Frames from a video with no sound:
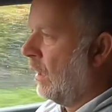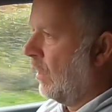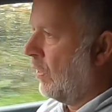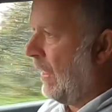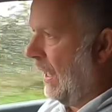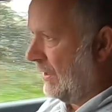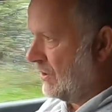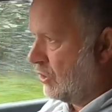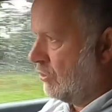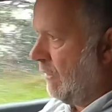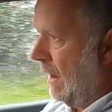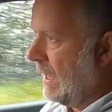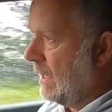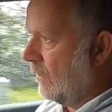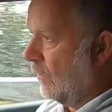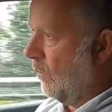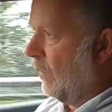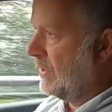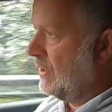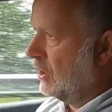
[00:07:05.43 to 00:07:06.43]
That's great
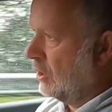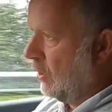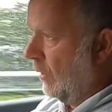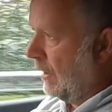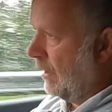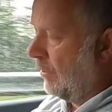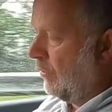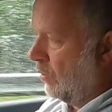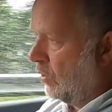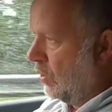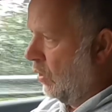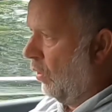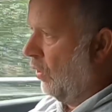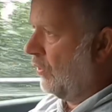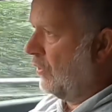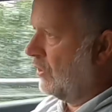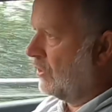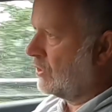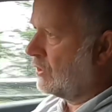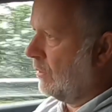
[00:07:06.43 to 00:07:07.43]
when you're going through
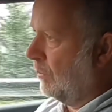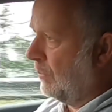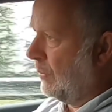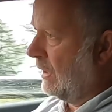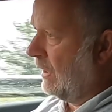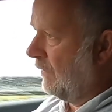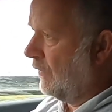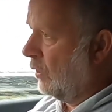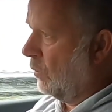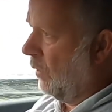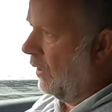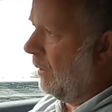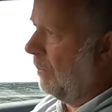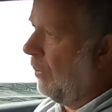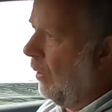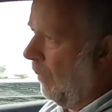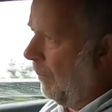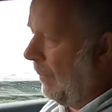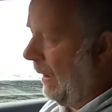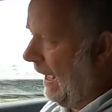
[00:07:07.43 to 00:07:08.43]
corners, but if you want to
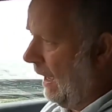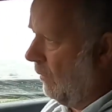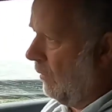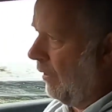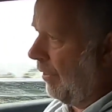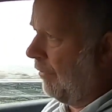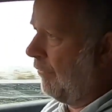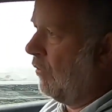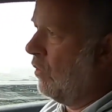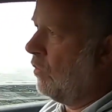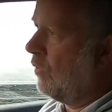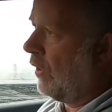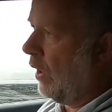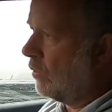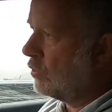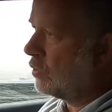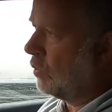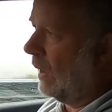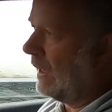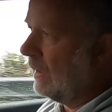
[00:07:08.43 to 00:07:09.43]
put power through
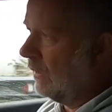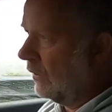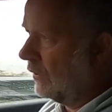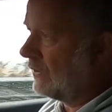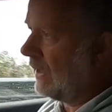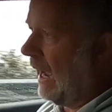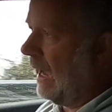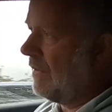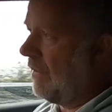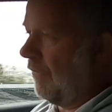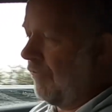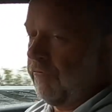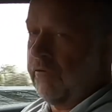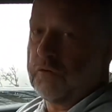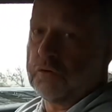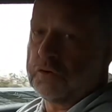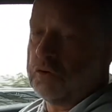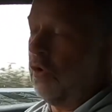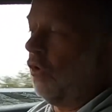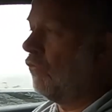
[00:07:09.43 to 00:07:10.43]
those wheels, either
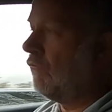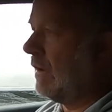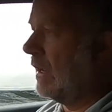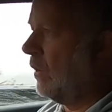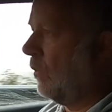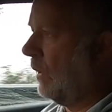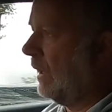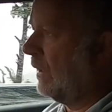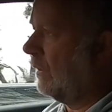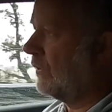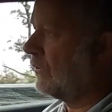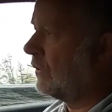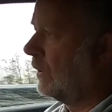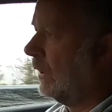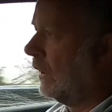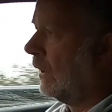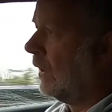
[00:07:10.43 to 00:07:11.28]
front or rear wheels,